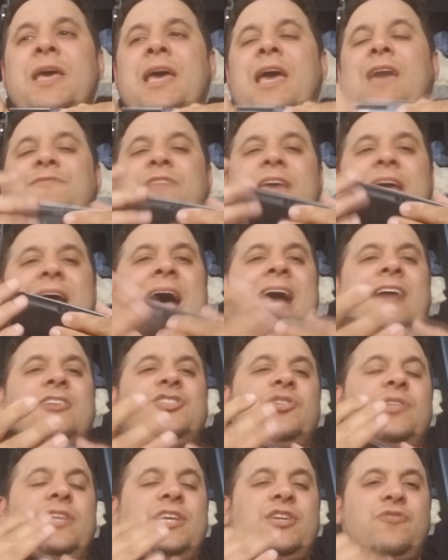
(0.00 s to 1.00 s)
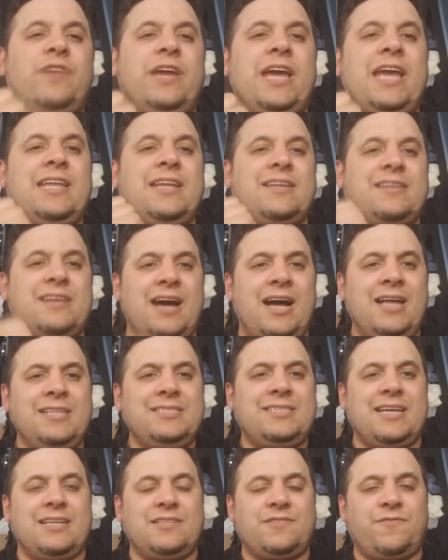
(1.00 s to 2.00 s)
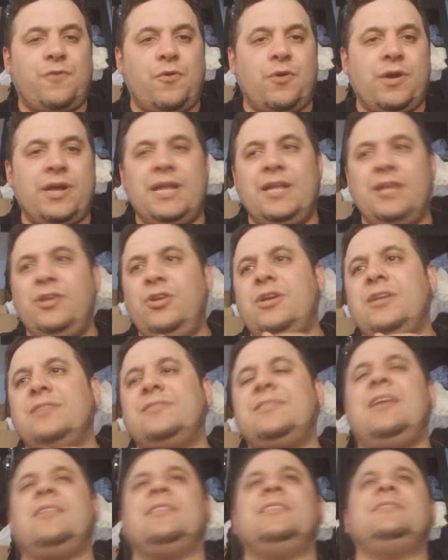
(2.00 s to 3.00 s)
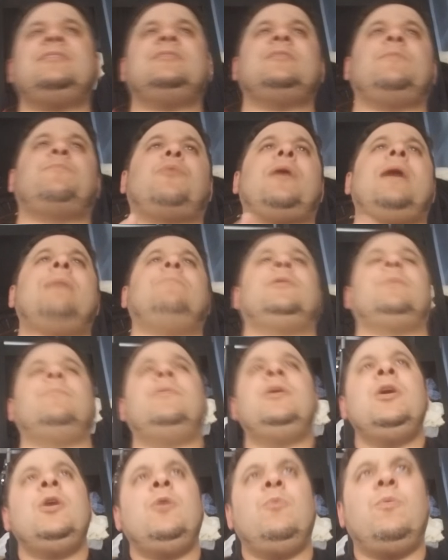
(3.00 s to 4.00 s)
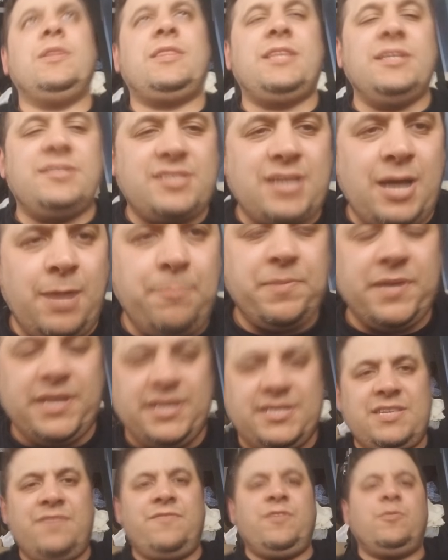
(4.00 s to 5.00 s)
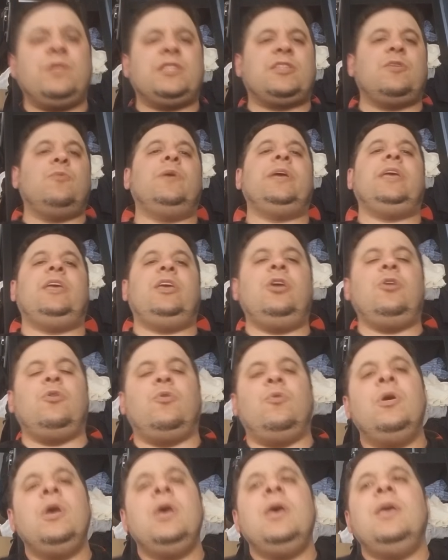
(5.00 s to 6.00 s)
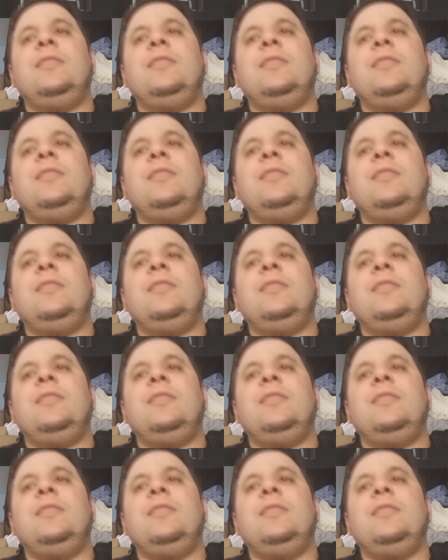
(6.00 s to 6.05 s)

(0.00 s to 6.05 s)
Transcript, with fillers: If they actually created content for it, and you could tell this is the problem with these companies, even with the Wii U.